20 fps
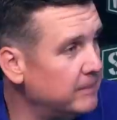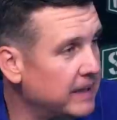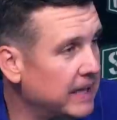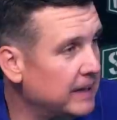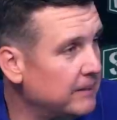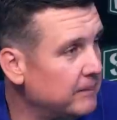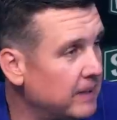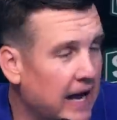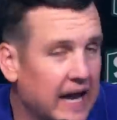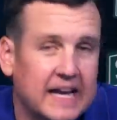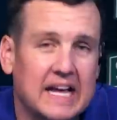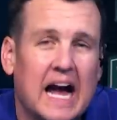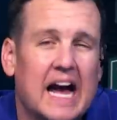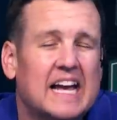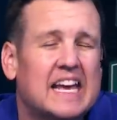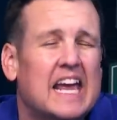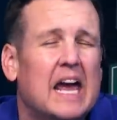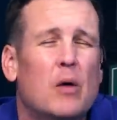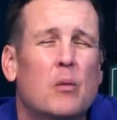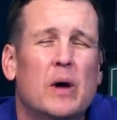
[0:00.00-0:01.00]
it, man. I
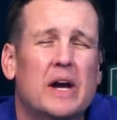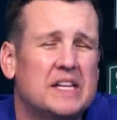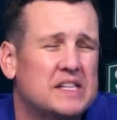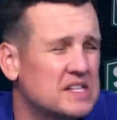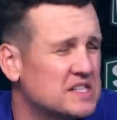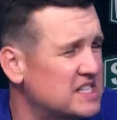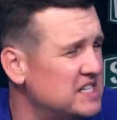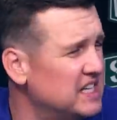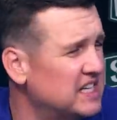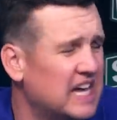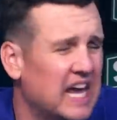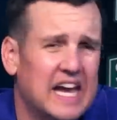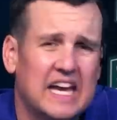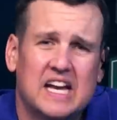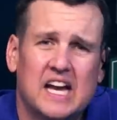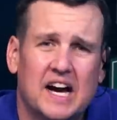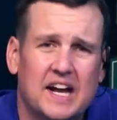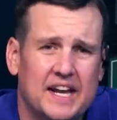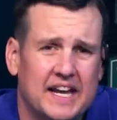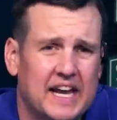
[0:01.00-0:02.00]
can't wait to see
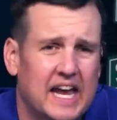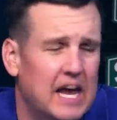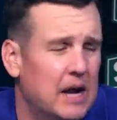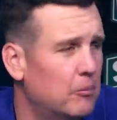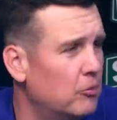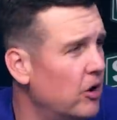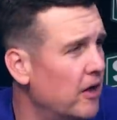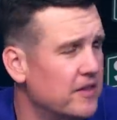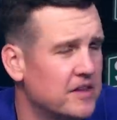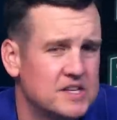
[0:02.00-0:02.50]
Kate Cunningham run